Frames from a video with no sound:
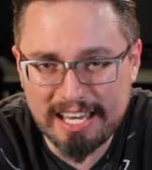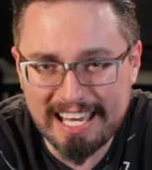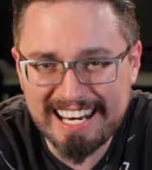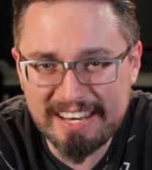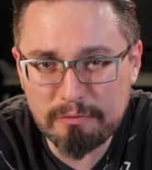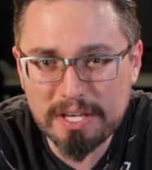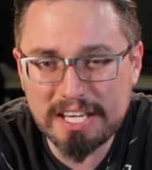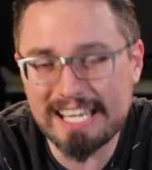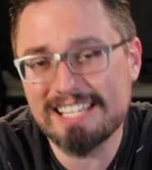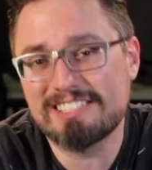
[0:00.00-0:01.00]
It
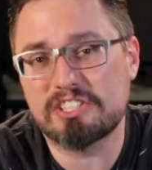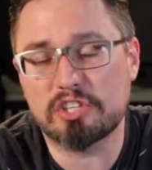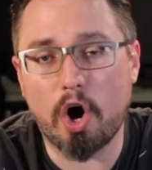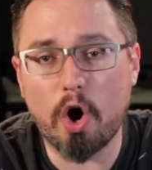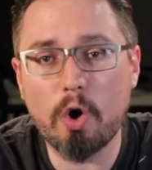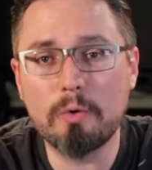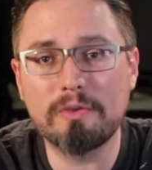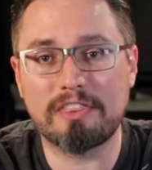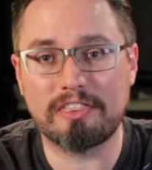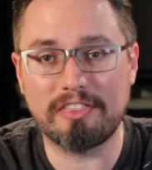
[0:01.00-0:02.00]
really is its
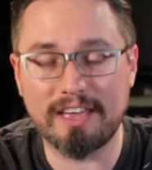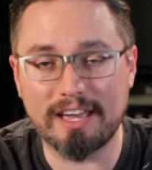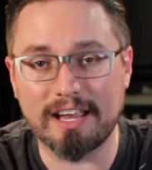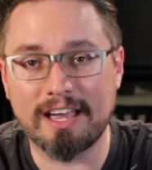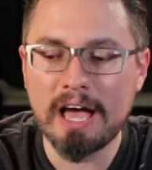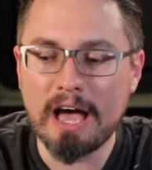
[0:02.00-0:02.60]
own thing.